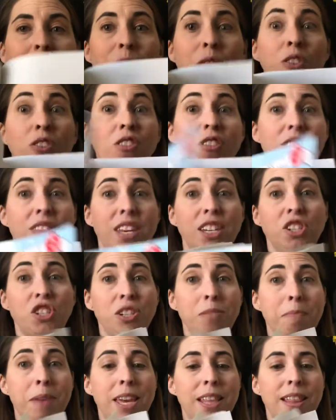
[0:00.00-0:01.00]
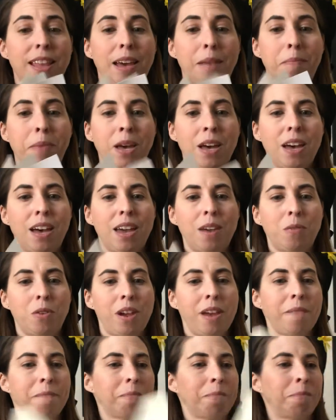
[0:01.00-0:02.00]
Good thing she made that pie,
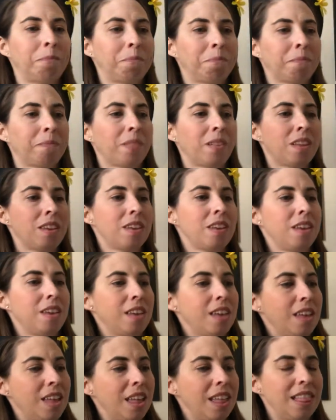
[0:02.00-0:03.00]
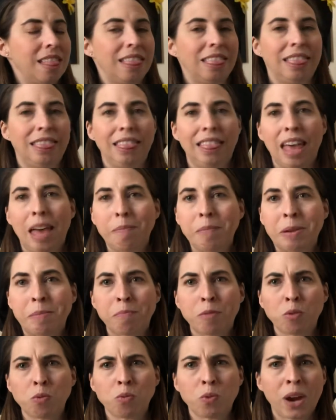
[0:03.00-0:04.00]
right? Lemon
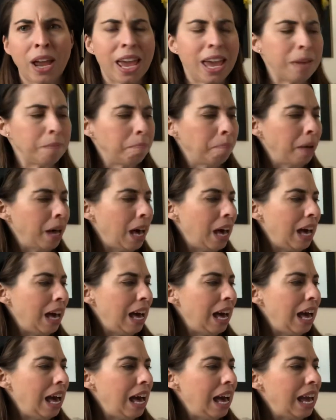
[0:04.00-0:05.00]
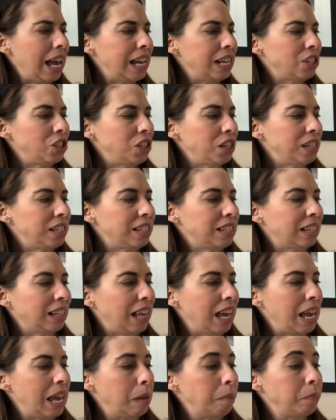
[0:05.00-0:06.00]
meringue pie, she
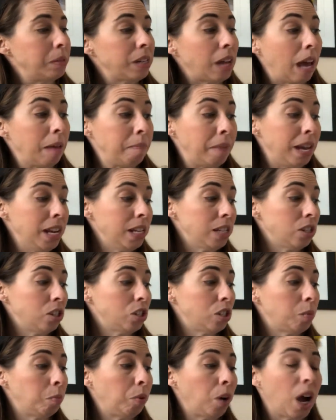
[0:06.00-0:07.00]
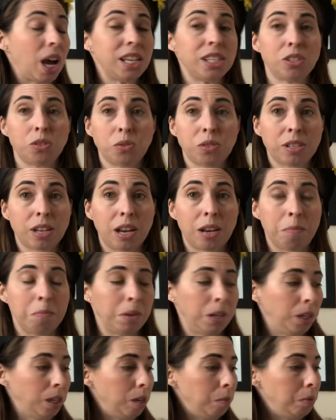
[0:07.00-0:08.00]
exclaimed. I made it to surprise you, said
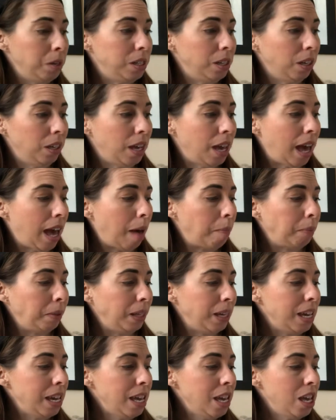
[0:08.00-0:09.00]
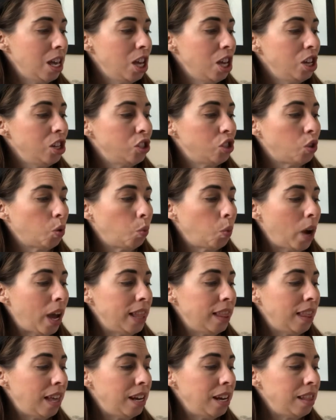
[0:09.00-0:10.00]
Amelia Bedelia happily. So
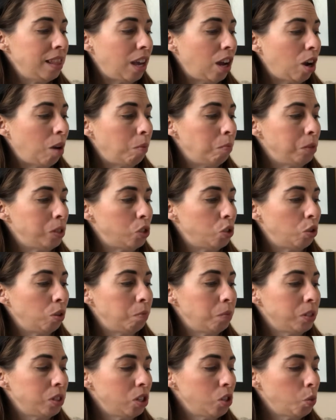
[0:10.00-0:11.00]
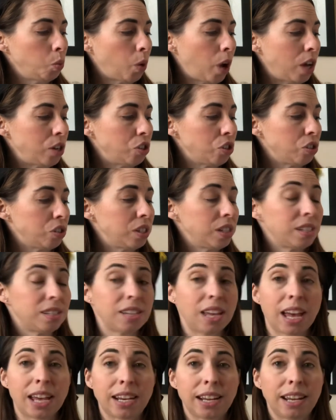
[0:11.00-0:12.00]
right then and there, Mr. and Mrs. Rogers
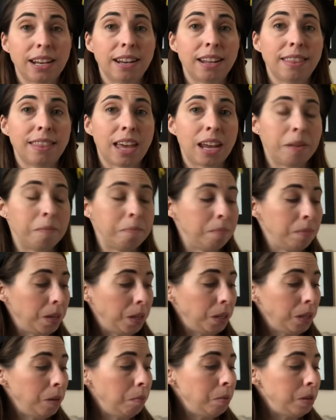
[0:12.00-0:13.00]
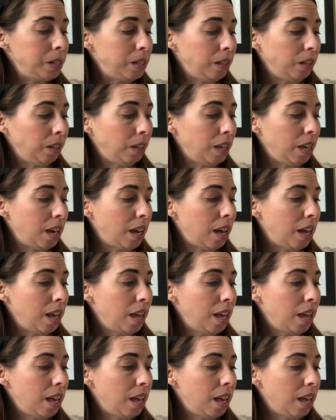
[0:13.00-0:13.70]
decided that Amelia Bedelia